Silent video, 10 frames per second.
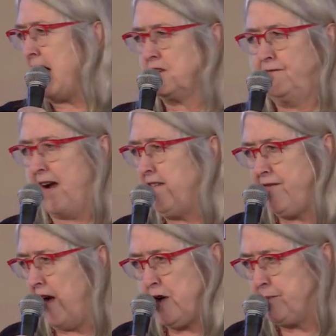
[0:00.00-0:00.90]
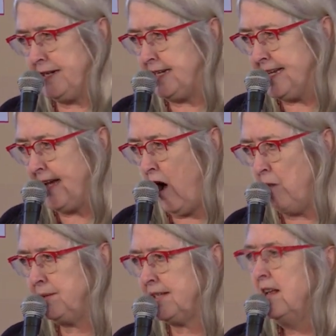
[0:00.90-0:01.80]
out of very, very pretty
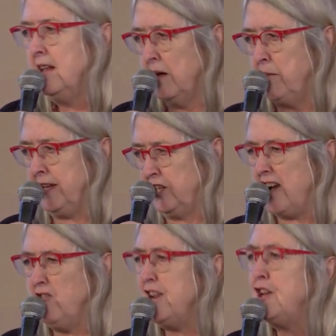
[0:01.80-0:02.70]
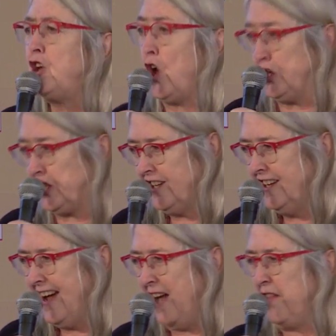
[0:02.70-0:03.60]
cups and being generally good.
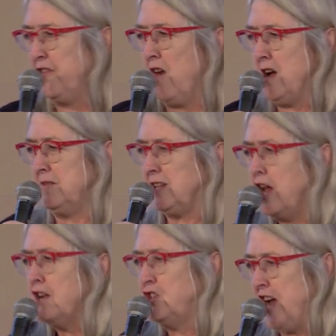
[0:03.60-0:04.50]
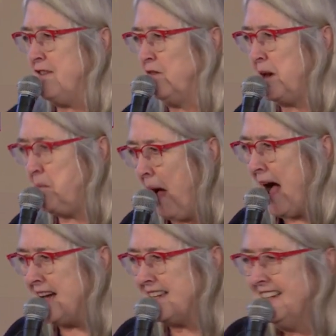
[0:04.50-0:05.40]
And then the Romans are generally
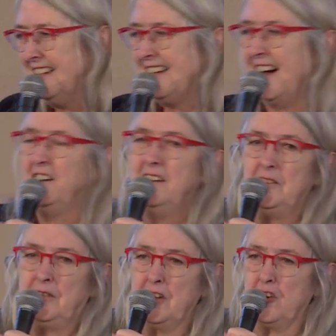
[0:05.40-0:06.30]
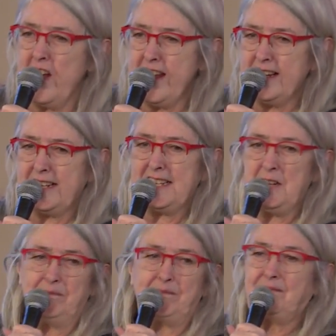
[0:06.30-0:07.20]
bad. Now, the
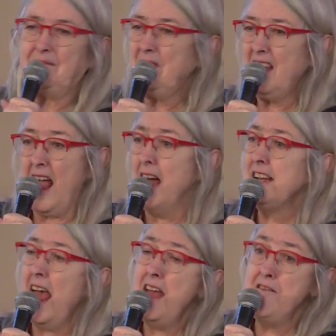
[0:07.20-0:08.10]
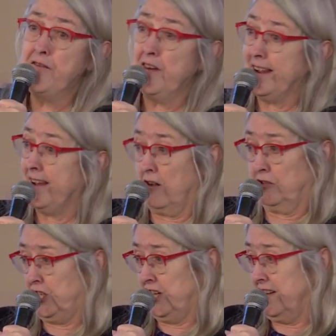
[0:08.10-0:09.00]
Greeks and every
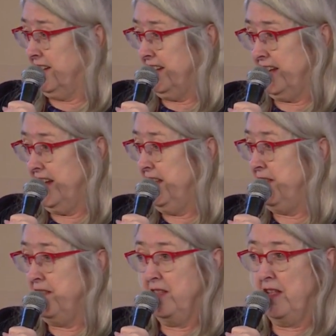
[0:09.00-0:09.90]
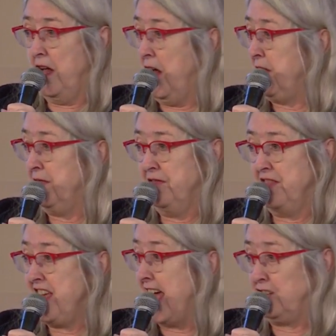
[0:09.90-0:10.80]
culture in uh,
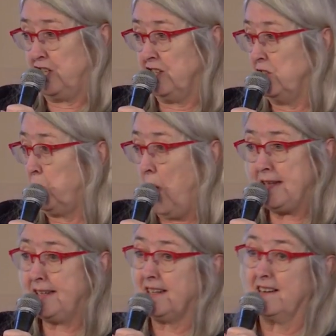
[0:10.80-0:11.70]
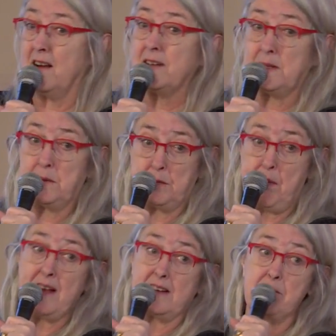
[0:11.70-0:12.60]
the ancient West, and I
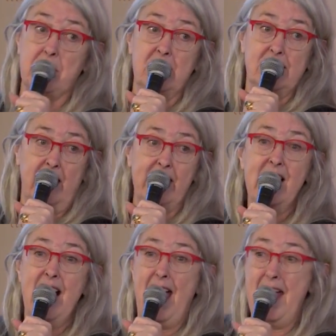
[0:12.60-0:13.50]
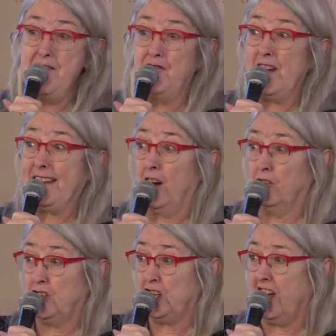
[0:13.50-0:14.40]
suspect I'm going to say every
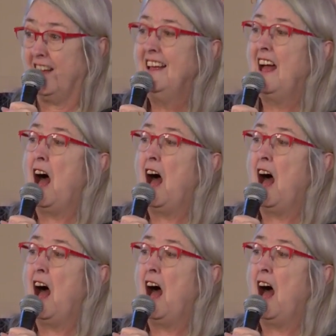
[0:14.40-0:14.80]
culture